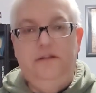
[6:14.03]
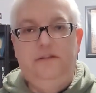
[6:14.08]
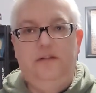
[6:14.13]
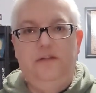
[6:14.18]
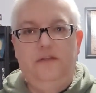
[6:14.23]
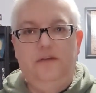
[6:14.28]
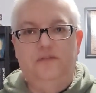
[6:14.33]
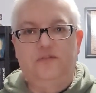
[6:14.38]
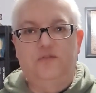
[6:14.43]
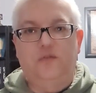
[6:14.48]

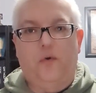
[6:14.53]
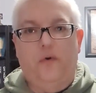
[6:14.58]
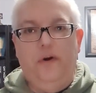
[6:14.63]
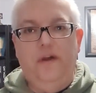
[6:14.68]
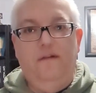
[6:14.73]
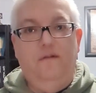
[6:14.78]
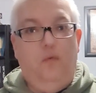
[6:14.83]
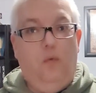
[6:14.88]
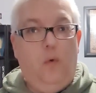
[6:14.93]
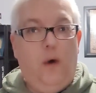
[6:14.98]
to the
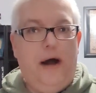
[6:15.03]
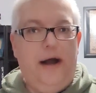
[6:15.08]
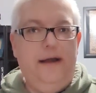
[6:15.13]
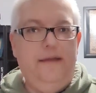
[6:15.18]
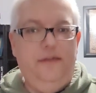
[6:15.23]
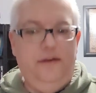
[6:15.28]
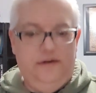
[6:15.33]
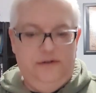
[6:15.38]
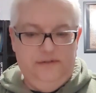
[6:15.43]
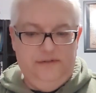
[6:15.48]
story of
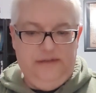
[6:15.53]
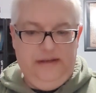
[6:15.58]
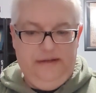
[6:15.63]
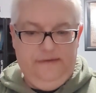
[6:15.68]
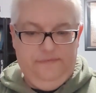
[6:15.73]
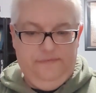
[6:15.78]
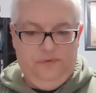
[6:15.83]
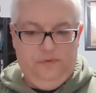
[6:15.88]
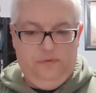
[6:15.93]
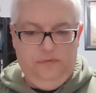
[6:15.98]
why there's
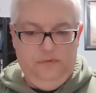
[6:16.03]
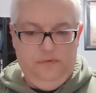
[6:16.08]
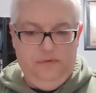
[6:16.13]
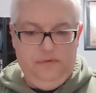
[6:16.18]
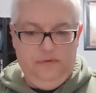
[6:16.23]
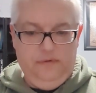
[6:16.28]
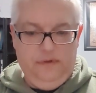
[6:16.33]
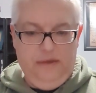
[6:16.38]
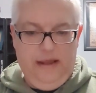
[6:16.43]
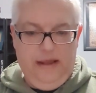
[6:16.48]
evil
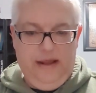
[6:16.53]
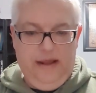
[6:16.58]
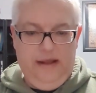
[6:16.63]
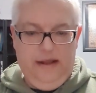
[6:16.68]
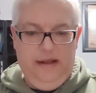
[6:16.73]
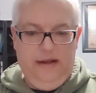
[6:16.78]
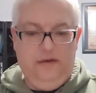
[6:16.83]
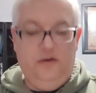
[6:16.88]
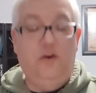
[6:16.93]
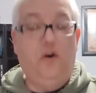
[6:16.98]

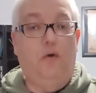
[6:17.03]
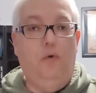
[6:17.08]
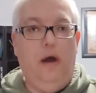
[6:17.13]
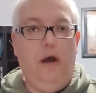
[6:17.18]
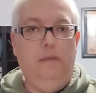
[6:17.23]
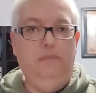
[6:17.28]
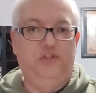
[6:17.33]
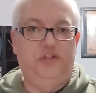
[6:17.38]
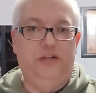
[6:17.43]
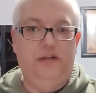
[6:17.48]
and
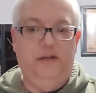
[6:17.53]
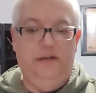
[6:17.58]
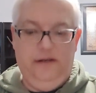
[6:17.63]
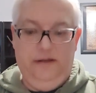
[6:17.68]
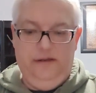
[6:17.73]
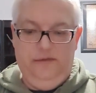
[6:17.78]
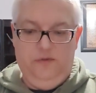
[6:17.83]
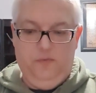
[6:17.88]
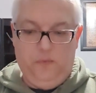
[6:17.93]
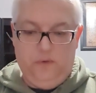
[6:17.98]
corruption
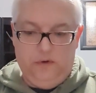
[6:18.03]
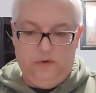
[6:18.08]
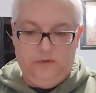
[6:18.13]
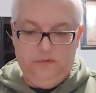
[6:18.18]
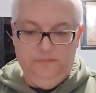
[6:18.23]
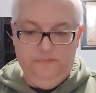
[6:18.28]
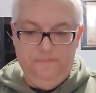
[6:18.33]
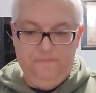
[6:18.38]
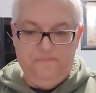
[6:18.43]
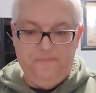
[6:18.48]
in the
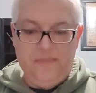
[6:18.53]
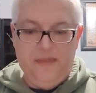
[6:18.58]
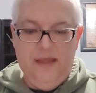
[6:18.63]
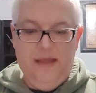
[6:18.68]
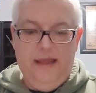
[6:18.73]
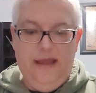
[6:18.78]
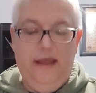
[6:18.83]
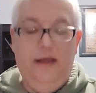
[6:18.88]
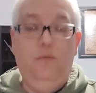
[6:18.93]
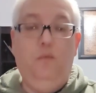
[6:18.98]
world
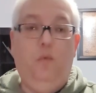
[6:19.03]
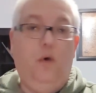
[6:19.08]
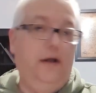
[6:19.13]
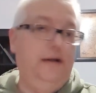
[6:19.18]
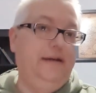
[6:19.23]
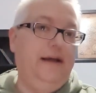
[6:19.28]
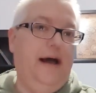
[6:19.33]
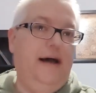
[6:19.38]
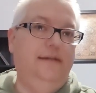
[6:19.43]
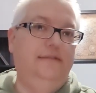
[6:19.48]
and
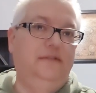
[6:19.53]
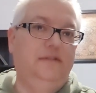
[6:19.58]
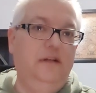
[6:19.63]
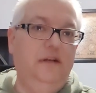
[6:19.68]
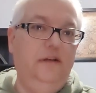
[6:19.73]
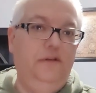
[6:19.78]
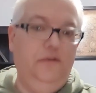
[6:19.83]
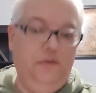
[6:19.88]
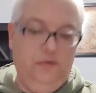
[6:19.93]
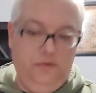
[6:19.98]
what God's
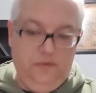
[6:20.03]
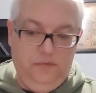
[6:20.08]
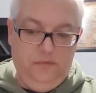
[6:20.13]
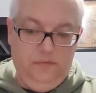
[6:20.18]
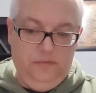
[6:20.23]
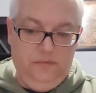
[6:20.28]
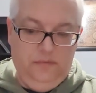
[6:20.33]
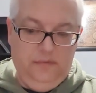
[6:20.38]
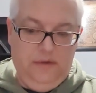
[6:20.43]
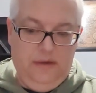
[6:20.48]
going to
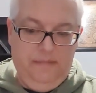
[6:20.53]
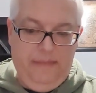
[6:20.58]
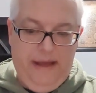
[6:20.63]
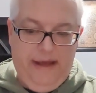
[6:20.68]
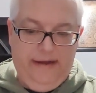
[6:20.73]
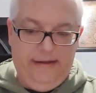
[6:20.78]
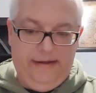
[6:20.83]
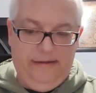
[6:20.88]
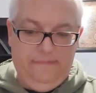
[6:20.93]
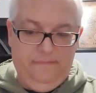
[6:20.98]
do
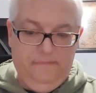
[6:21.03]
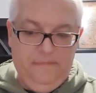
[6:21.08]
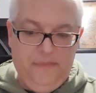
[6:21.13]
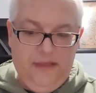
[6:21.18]
about it.